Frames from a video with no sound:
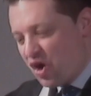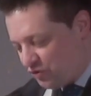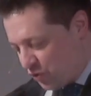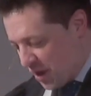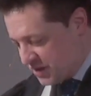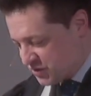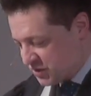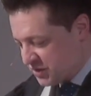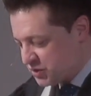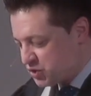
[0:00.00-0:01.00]

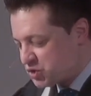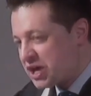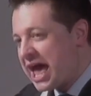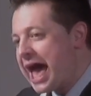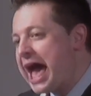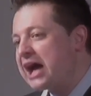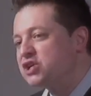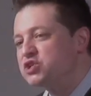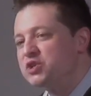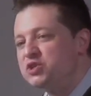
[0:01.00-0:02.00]
voices,
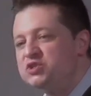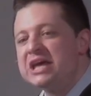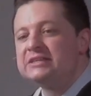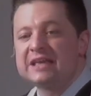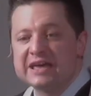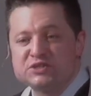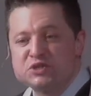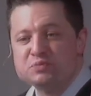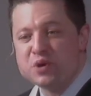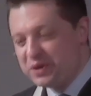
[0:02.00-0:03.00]
actions,
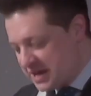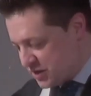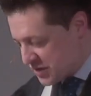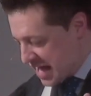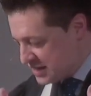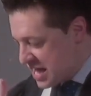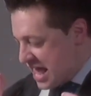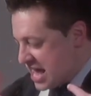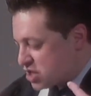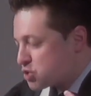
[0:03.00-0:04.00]
testimonies, and
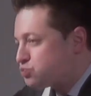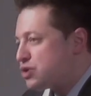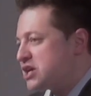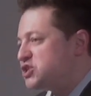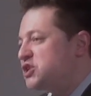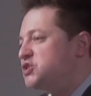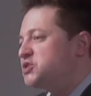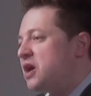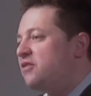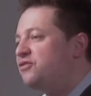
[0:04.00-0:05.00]
expressions
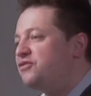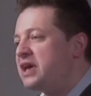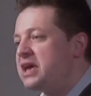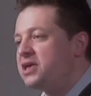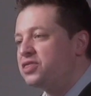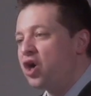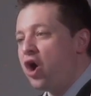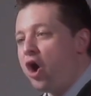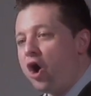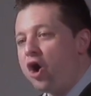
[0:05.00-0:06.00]
of faith
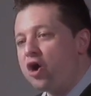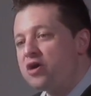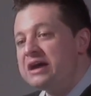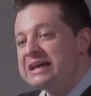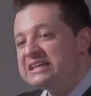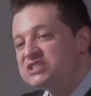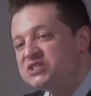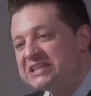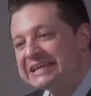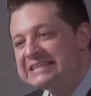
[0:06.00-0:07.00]
are
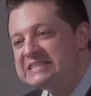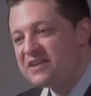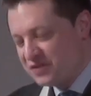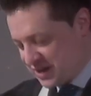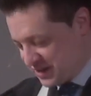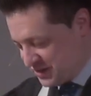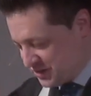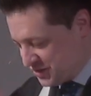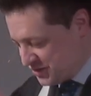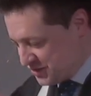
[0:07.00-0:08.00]

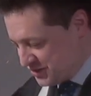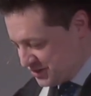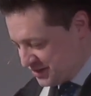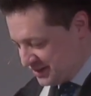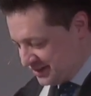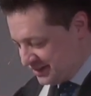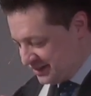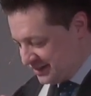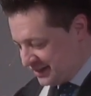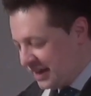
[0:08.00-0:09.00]
significant.
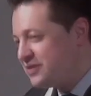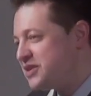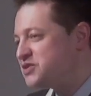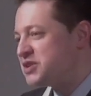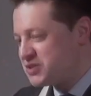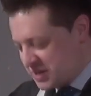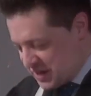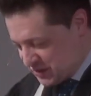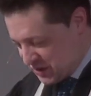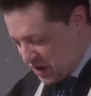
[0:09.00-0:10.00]
In this
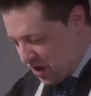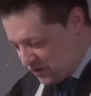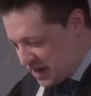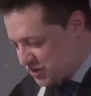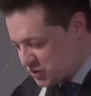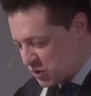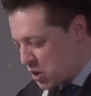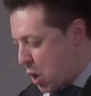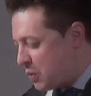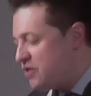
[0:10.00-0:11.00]
season of Easter,
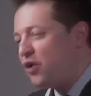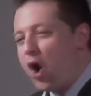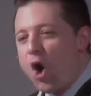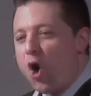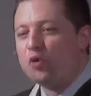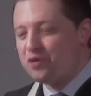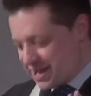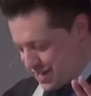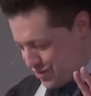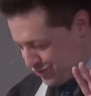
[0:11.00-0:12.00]
we've
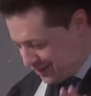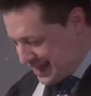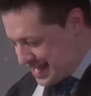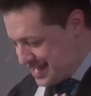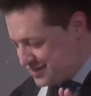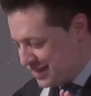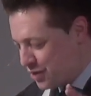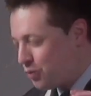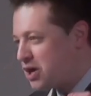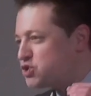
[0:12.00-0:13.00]
already relayed that
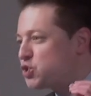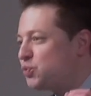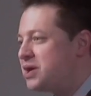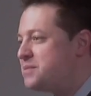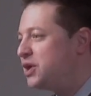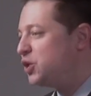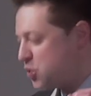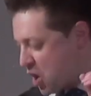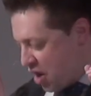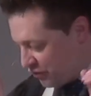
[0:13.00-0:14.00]
it was the women
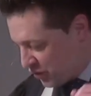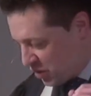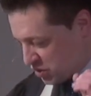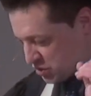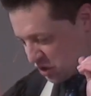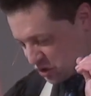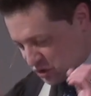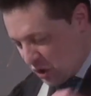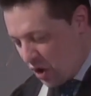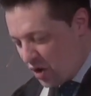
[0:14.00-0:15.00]
who first
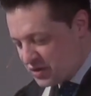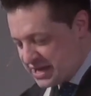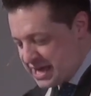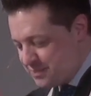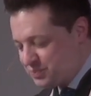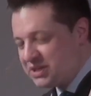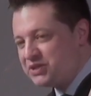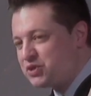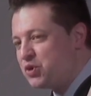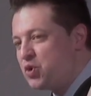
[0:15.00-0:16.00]
saw the empty
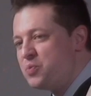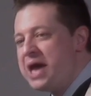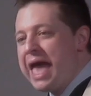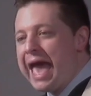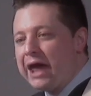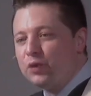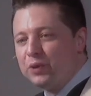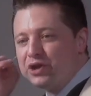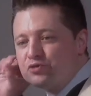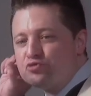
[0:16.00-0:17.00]
tomb and
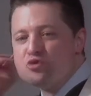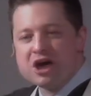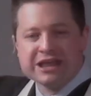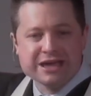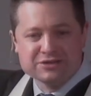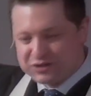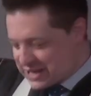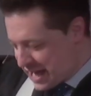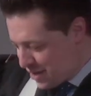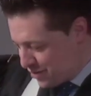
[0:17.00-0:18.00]
went running to
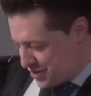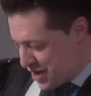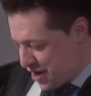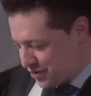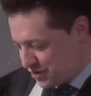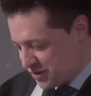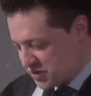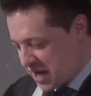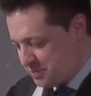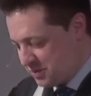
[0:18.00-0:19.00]
tell the other
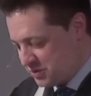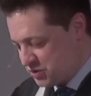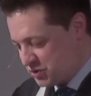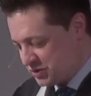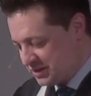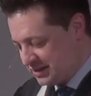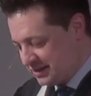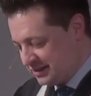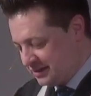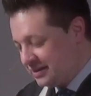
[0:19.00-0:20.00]
disciples.
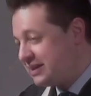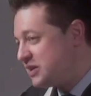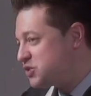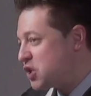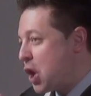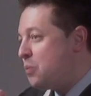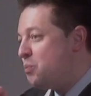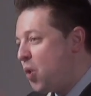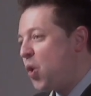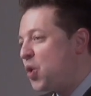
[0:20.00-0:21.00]
It is
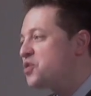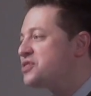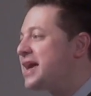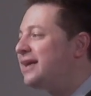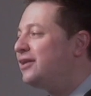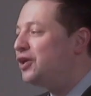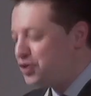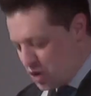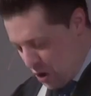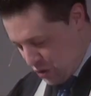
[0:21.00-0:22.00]
more than
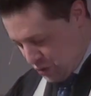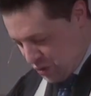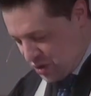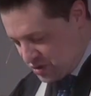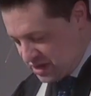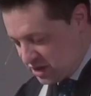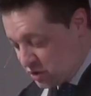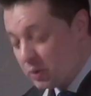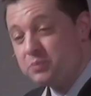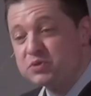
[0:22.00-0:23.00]
noteworthy
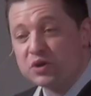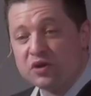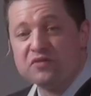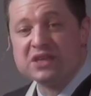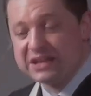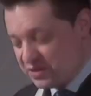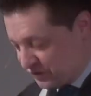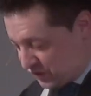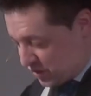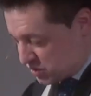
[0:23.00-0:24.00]
to observe that in the
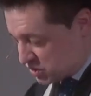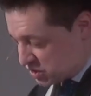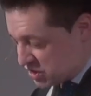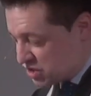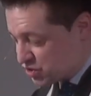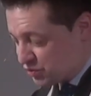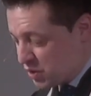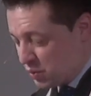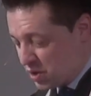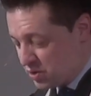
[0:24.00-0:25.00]
first century
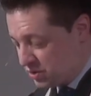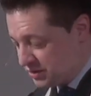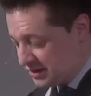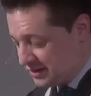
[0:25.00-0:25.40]
world,